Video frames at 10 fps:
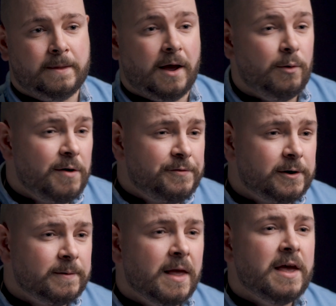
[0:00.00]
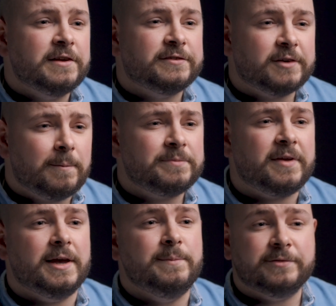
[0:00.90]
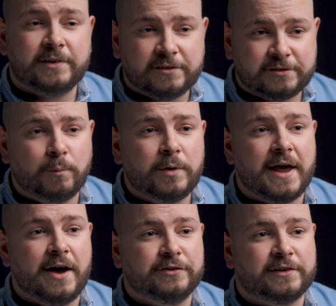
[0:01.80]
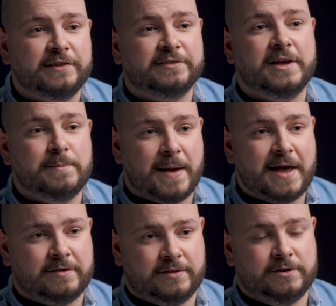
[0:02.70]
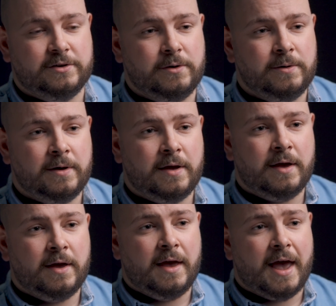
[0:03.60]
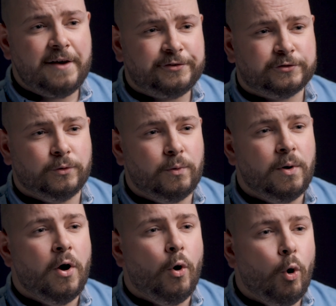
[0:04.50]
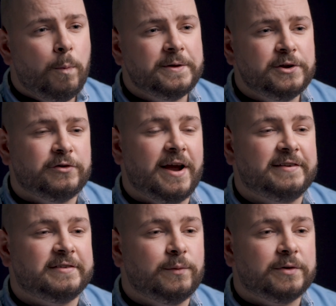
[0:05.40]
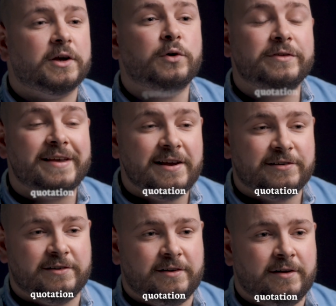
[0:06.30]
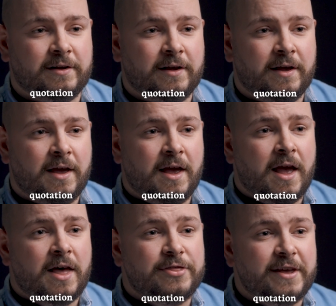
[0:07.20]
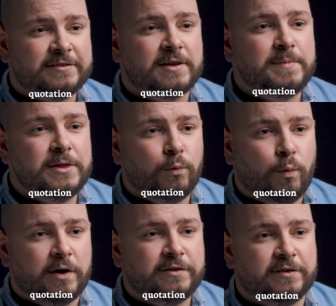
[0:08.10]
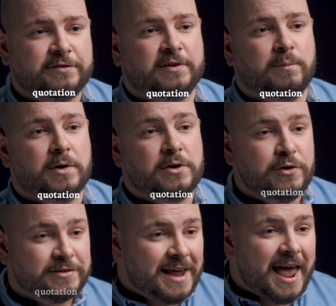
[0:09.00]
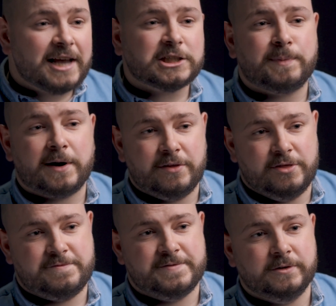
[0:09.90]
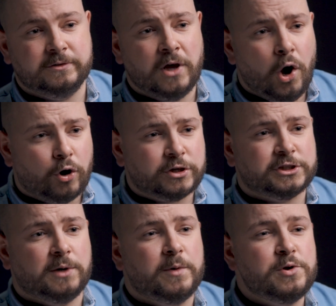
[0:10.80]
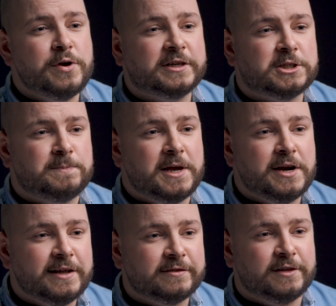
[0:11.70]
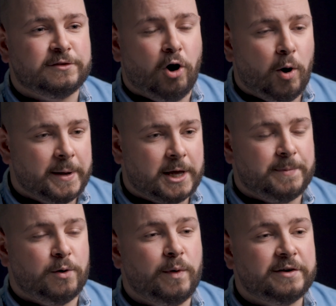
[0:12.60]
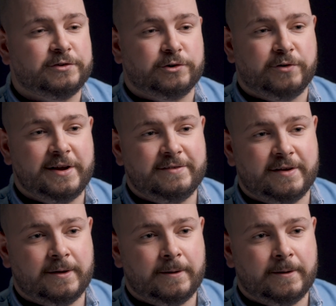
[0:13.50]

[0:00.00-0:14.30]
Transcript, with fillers: However, sometimes someone else can say it better than you. If so, open your essay with a quotation this can be the words of someone who's an expert in the field or someone who experienced the topic about which you're writing.